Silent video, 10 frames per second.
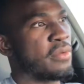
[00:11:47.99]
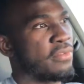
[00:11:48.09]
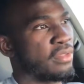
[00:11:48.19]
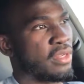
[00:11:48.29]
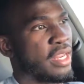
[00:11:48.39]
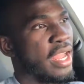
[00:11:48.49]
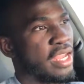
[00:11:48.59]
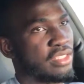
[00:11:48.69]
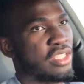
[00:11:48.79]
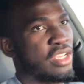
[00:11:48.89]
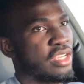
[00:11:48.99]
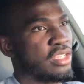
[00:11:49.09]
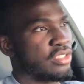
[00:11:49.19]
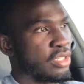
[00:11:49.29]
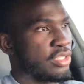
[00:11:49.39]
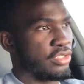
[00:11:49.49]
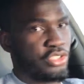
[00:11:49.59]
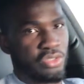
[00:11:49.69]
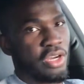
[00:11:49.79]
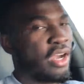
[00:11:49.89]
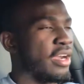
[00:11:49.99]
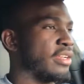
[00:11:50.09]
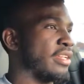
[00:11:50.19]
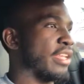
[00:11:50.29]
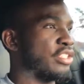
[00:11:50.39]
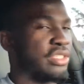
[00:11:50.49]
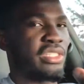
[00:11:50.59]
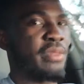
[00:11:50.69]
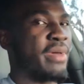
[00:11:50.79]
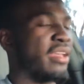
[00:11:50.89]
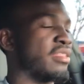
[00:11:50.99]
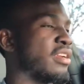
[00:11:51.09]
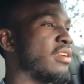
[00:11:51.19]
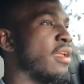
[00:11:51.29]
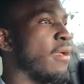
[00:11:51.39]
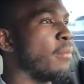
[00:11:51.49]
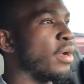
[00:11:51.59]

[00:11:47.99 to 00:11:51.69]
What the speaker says: You put your foot on the gas, you're just gone, like you just see back there.